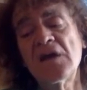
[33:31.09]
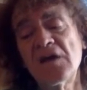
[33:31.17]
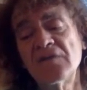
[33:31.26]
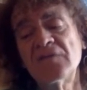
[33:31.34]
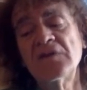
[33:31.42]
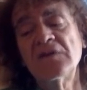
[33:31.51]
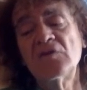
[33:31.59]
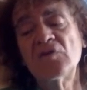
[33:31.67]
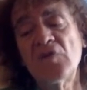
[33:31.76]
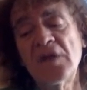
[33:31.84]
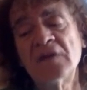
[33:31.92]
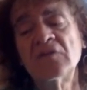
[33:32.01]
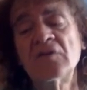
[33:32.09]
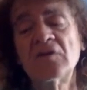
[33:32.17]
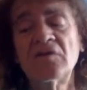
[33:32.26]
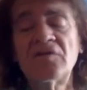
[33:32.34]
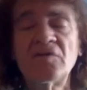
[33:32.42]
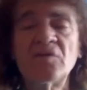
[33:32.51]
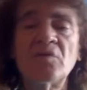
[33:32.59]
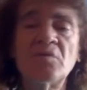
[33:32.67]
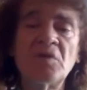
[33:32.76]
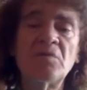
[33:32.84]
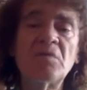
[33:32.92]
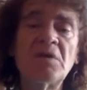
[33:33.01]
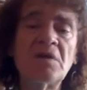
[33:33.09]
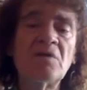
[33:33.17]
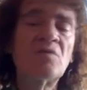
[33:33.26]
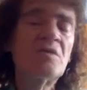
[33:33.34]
heavy to handle for human beings.